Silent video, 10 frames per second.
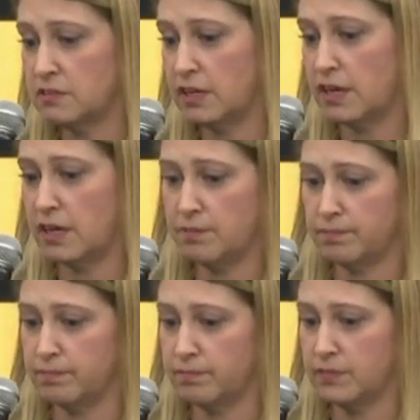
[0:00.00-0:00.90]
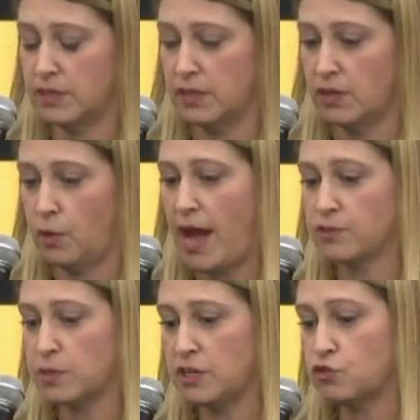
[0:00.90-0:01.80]
Um,
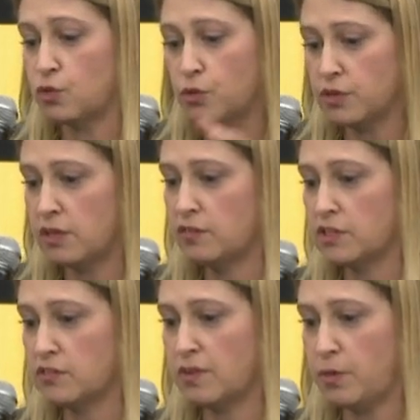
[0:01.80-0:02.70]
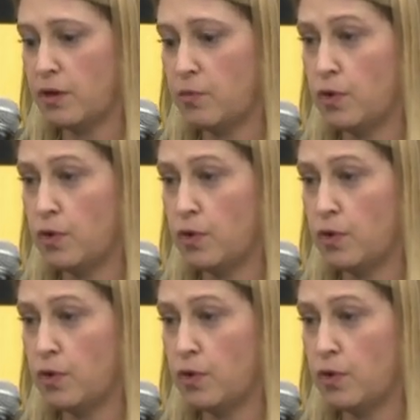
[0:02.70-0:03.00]
as we get toward the end of our test flight program,